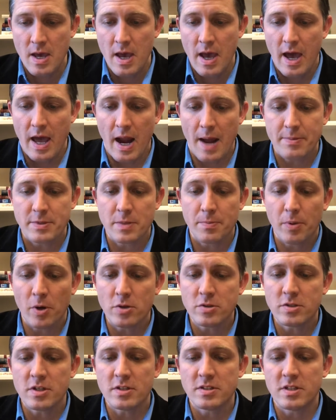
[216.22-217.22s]
"And I'm
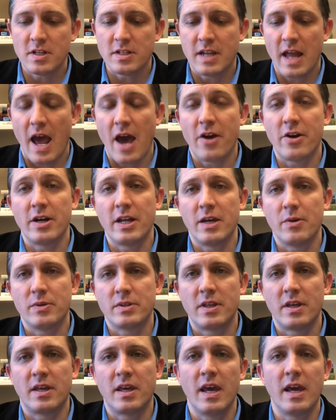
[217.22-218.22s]
supposed to sit down and eat with
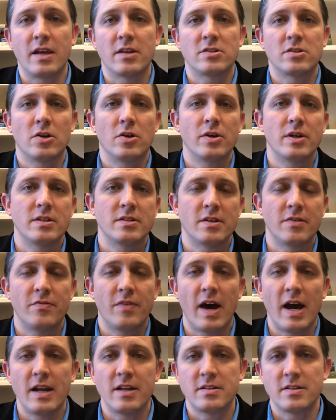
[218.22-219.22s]
the king." So he's
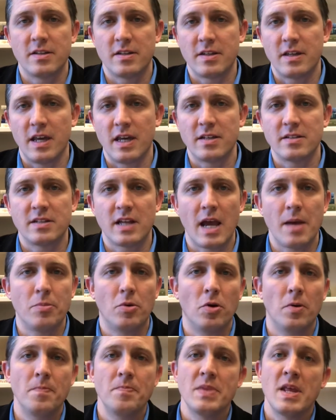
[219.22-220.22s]
invited to the king's
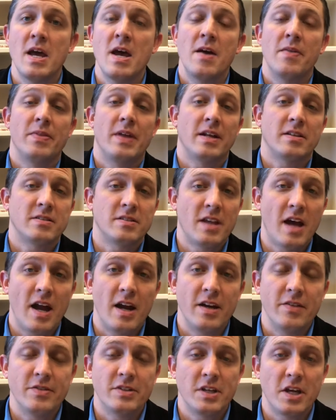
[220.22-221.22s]
table. That's not
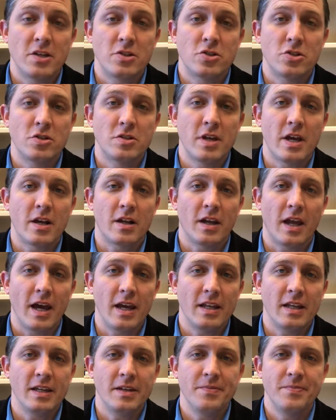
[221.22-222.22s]
an invitation you take
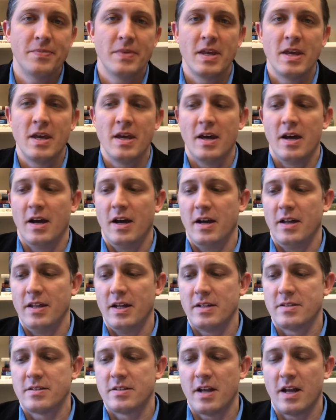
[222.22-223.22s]
lightly.
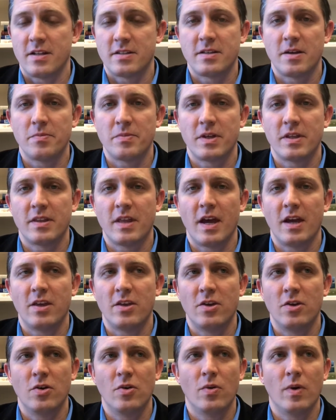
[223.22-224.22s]
That's not something that
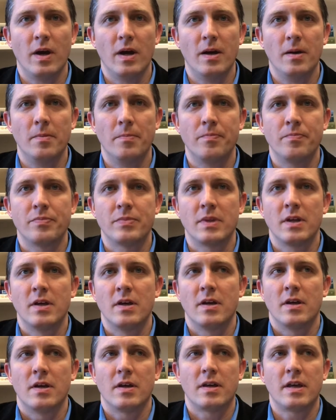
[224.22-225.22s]
you
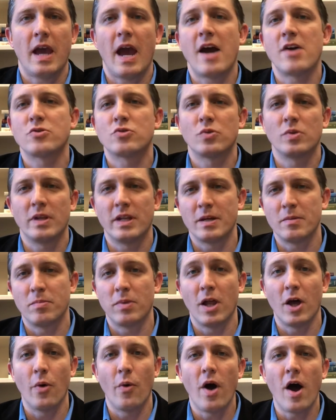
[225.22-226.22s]
casually
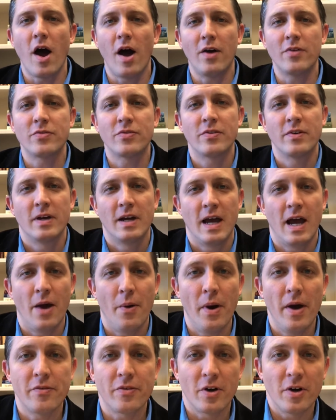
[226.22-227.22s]
blow off.
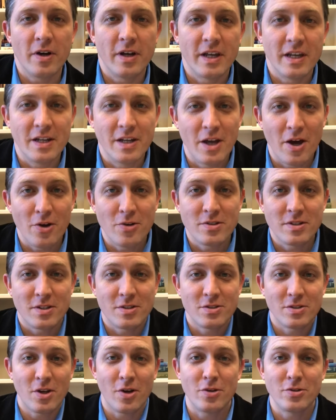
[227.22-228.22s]
However, he knows that
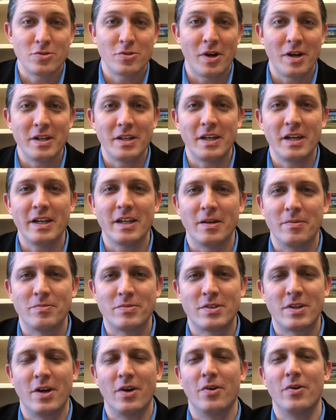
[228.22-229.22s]
Saul's trying to kill him,
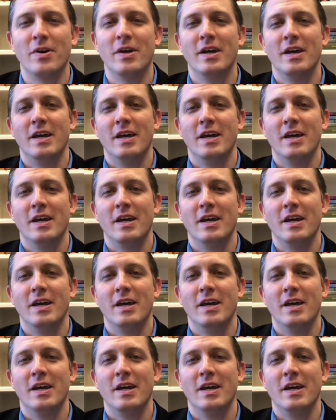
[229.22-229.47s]
so